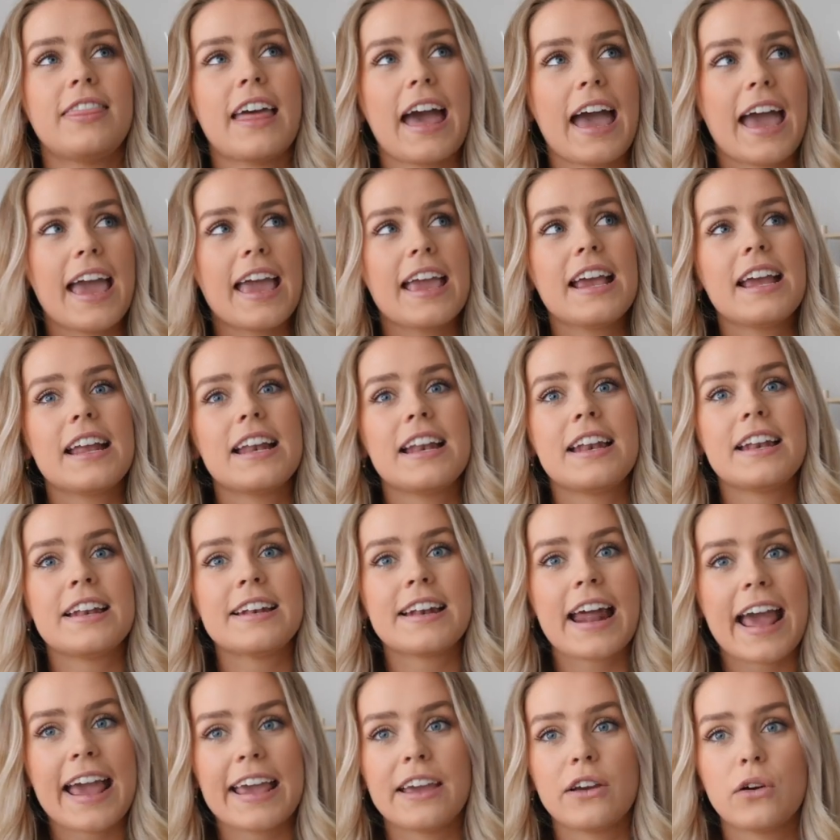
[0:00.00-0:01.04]
They
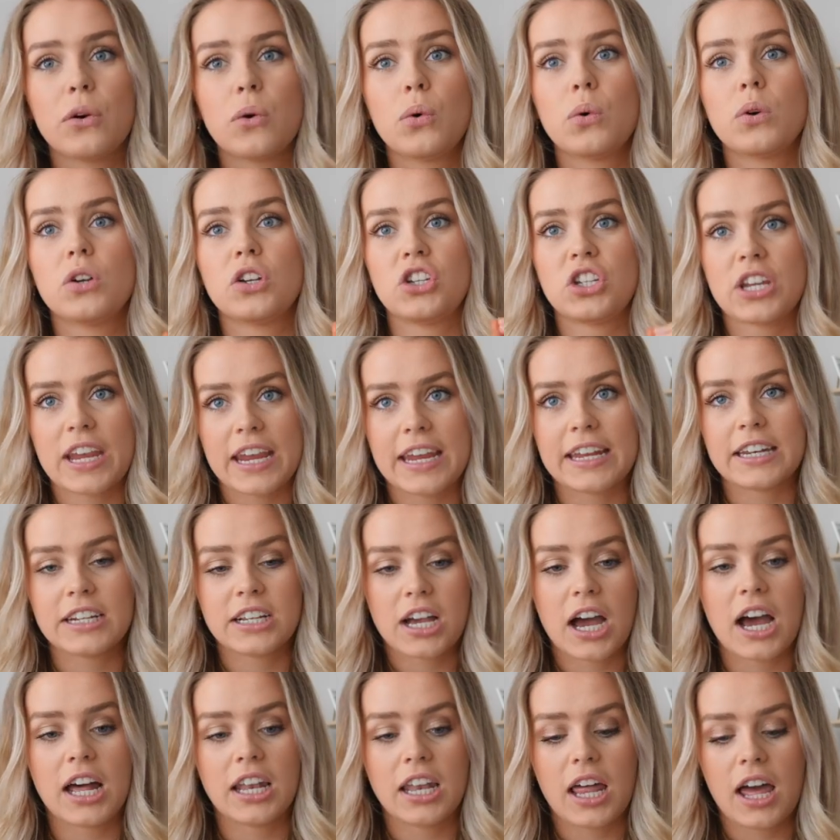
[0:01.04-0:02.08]
nail jean
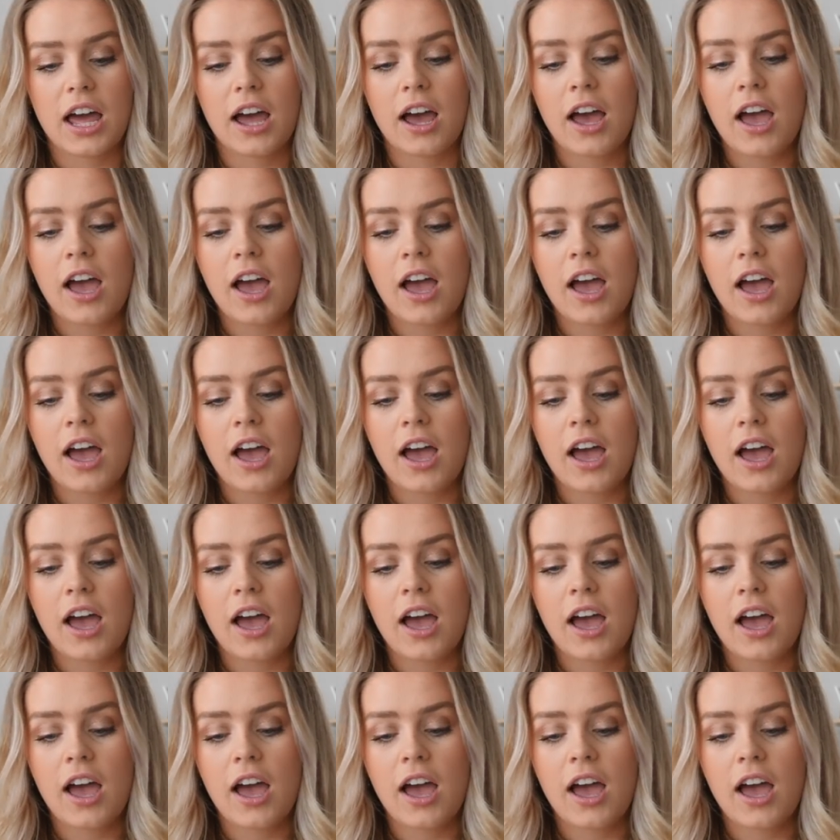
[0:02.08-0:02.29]
color.